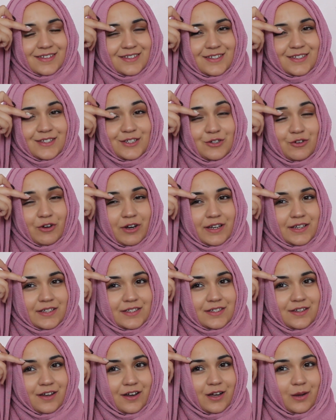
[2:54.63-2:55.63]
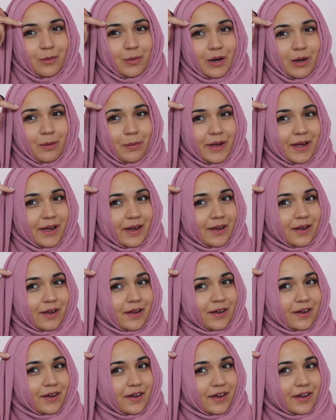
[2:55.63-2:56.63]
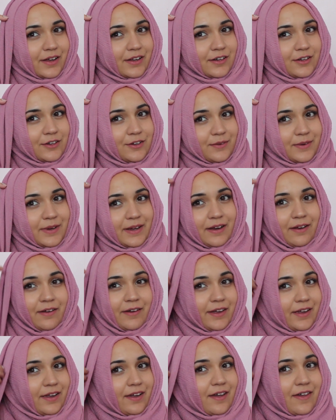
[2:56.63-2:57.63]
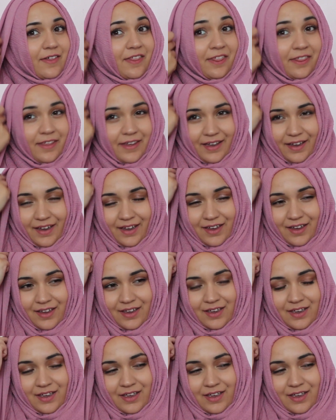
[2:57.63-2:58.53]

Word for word: just trace your eyebrow back and do it like there